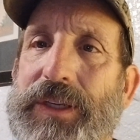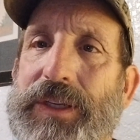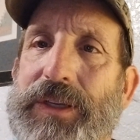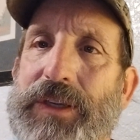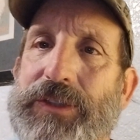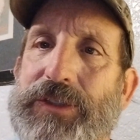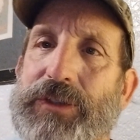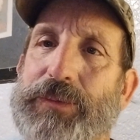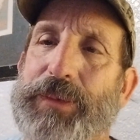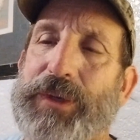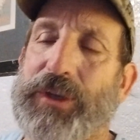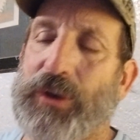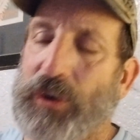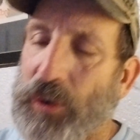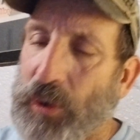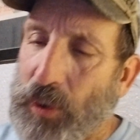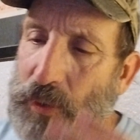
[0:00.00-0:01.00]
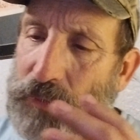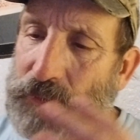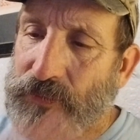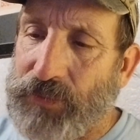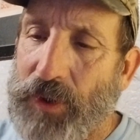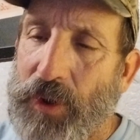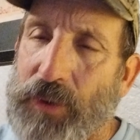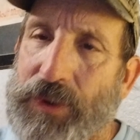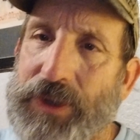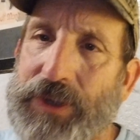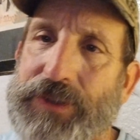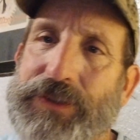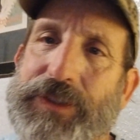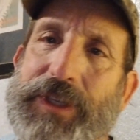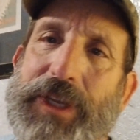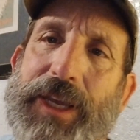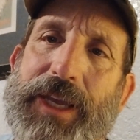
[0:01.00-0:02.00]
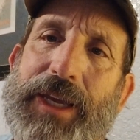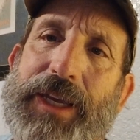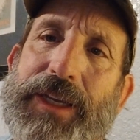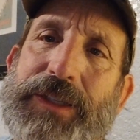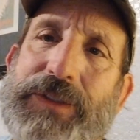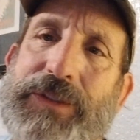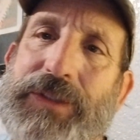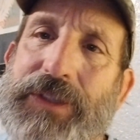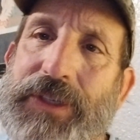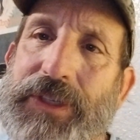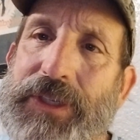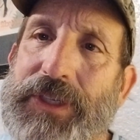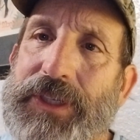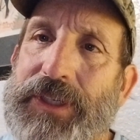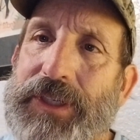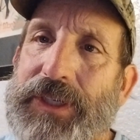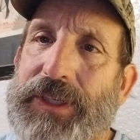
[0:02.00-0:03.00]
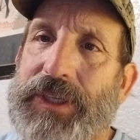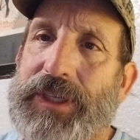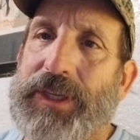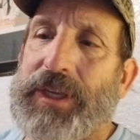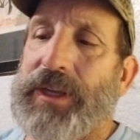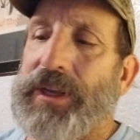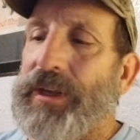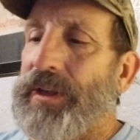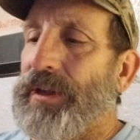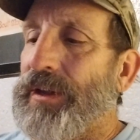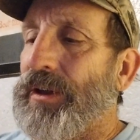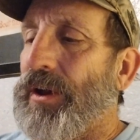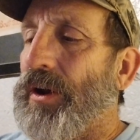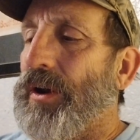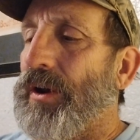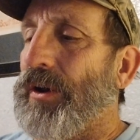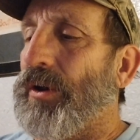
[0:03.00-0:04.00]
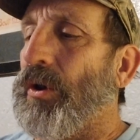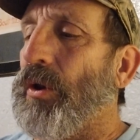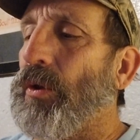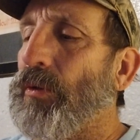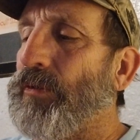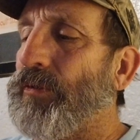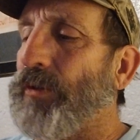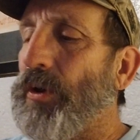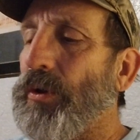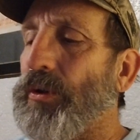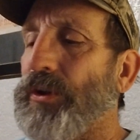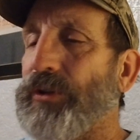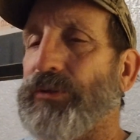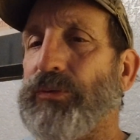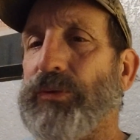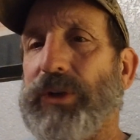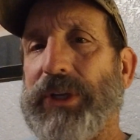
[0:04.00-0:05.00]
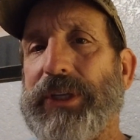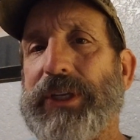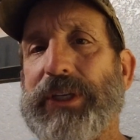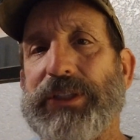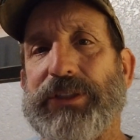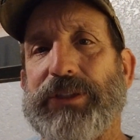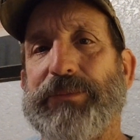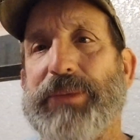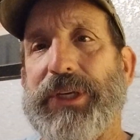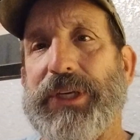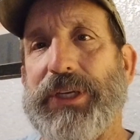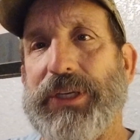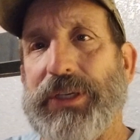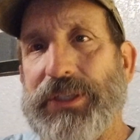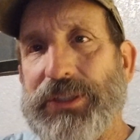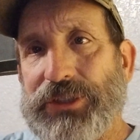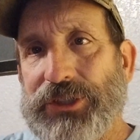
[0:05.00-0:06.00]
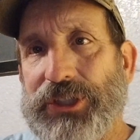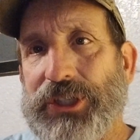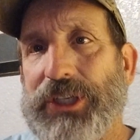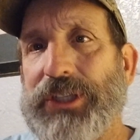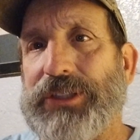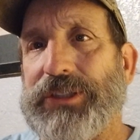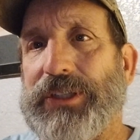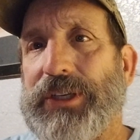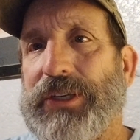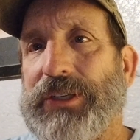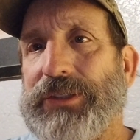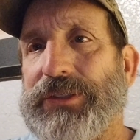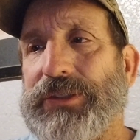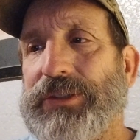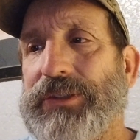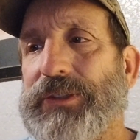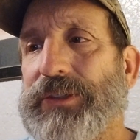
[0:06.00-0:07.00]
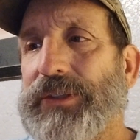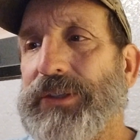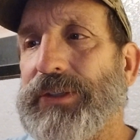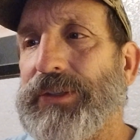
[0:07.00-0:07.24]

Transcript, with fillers: because it'll be your whole focus and our whole focus really needs to be Jesus